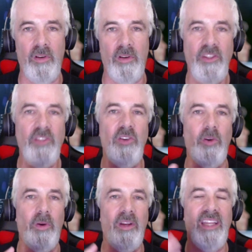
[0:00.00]
You
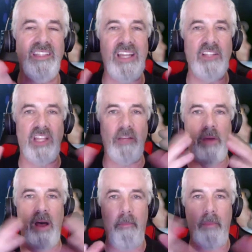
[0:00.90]
do. It sounds like
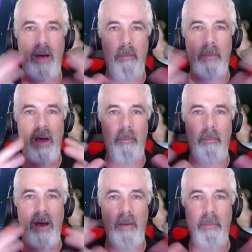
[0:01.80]
ba, ba, ba,
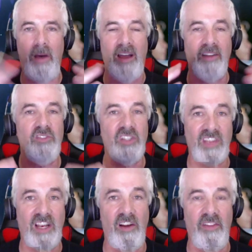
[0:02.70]
ba, ba, just
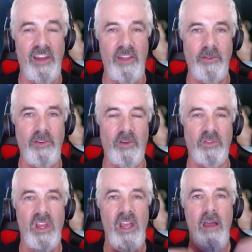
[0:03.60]
like all the other tones.
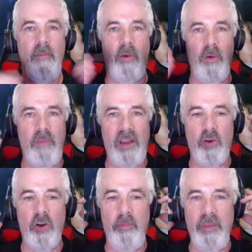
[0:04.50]
But with
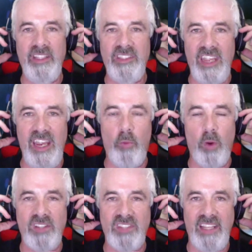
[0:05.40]
binaural beats, it
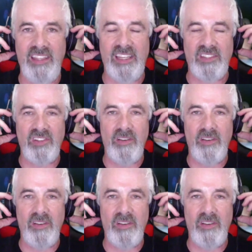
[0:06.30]
works like this.